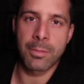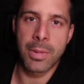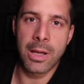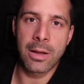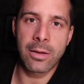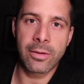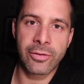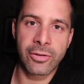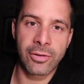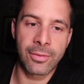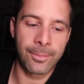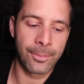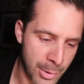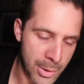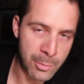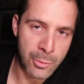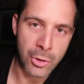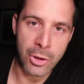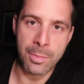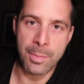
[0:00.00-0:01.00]
pills,
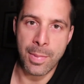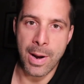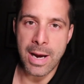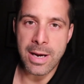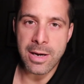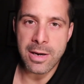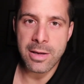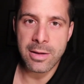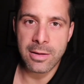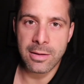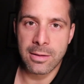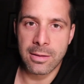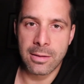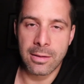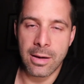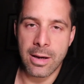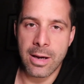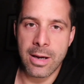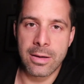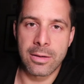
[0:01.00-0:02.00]
but I'm gonna bite it
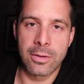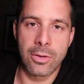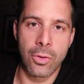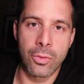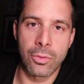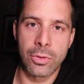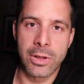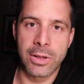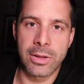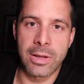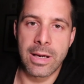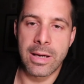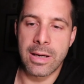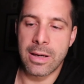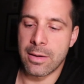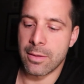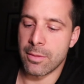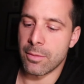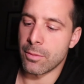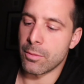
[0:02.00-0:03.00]
and only
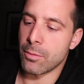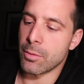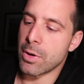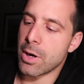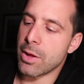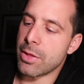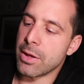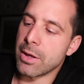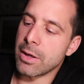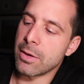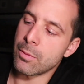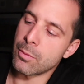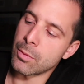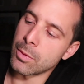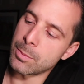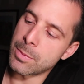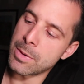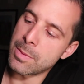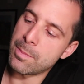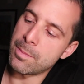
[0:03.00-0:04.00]
take what I think
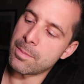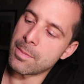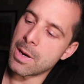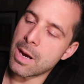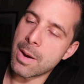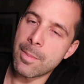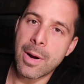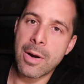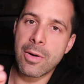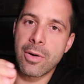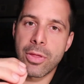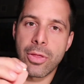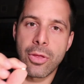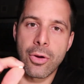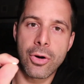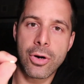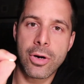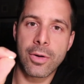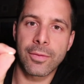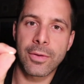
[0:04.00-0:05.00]
will be about a
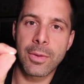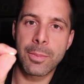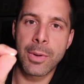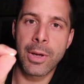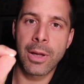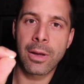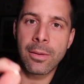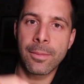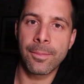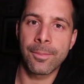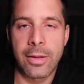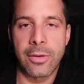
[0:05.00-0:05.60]
third of the pill.